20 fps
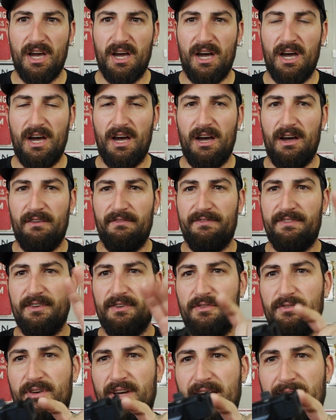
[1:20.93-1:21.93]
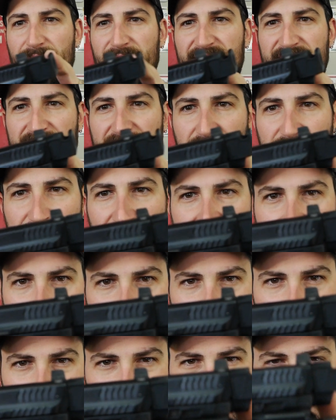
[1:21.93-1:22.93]
of the new compensator that I
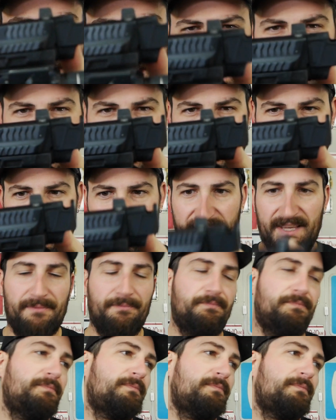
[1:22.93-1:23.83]
have on the end of this thing,